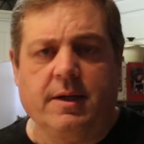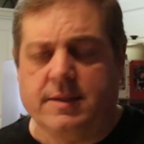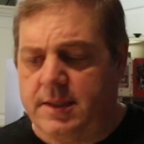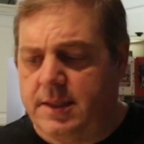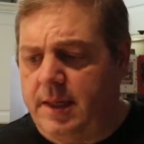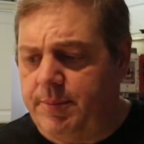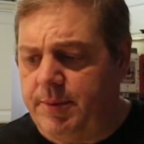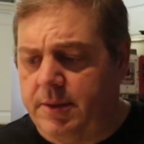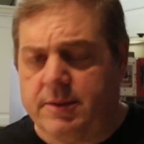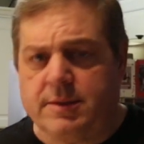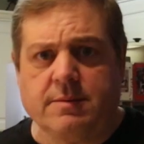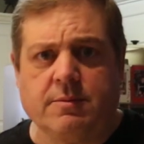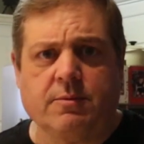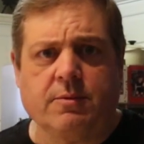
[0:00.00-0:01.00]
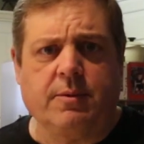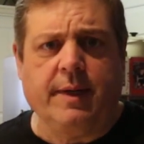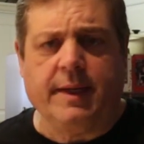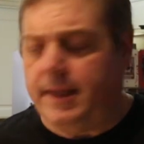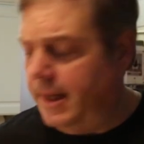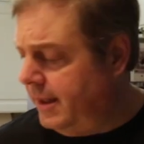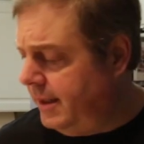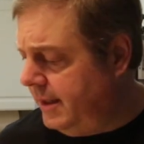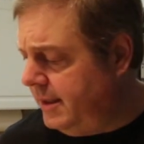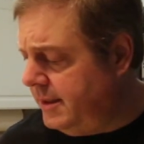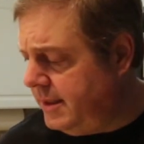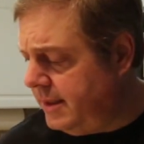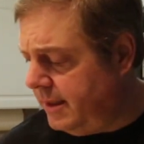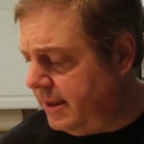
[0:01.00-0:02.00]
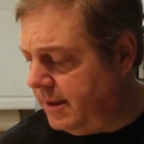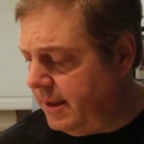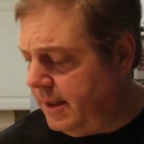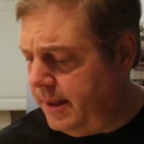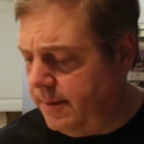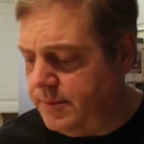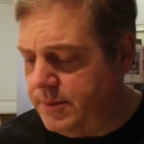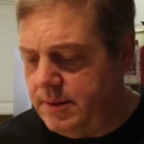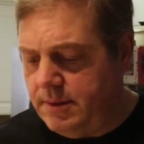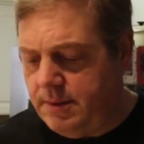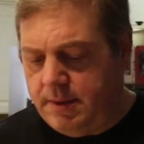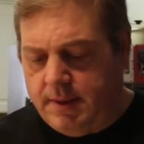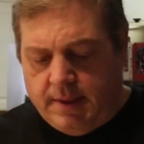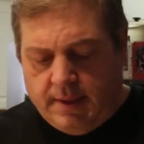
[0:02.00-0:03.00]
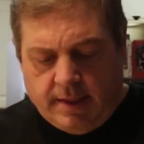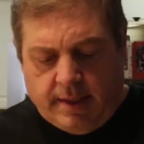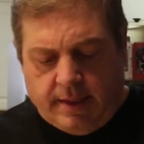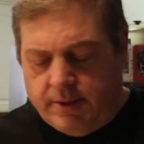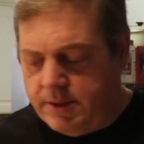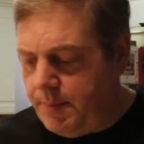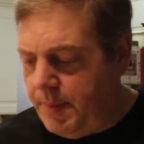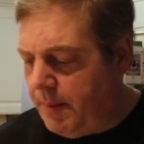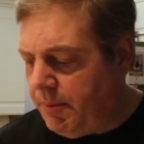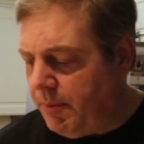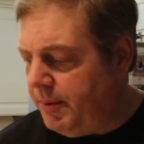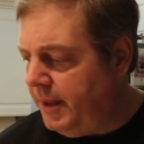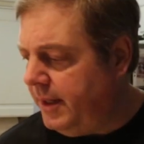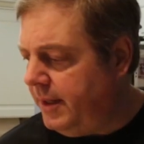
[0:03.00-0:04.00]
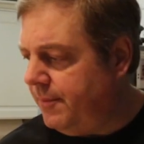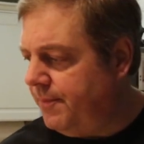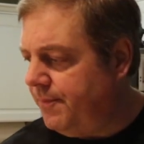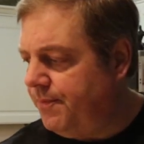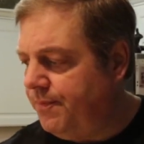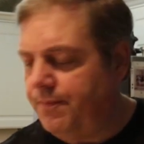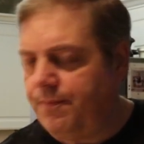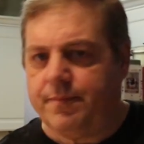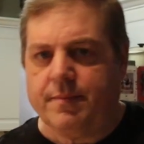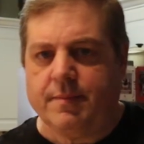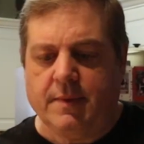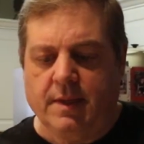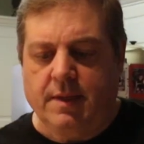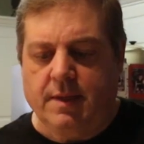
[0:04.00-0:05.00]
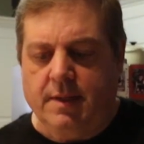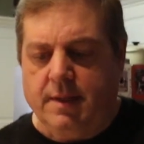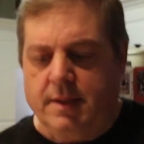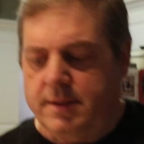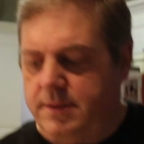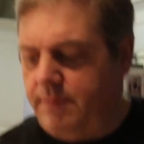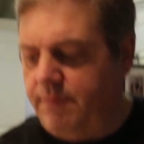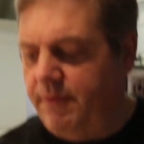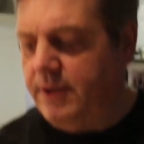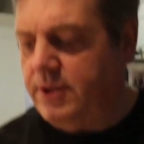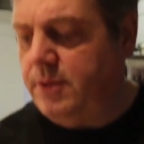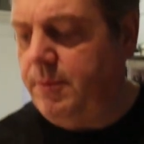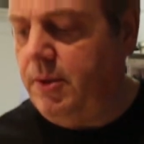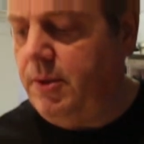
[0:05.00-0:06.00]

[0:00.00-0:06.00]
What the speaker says: is a couple of quick and easy items. I use a paper plate, some vegetable